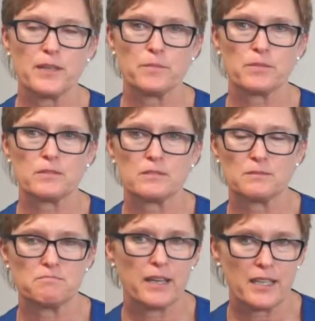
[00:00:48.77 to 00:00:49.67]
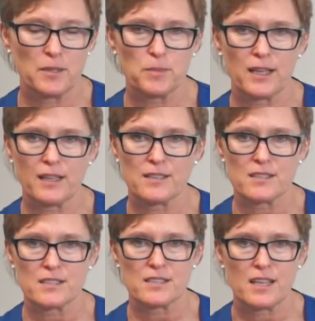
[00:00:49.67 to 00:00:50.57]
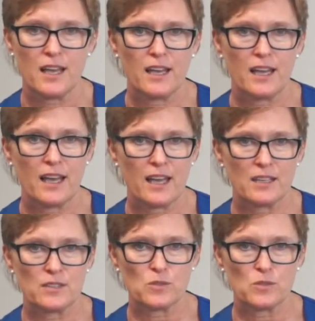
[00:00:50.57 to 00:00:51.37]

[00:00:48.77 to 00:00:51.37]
people in many places, and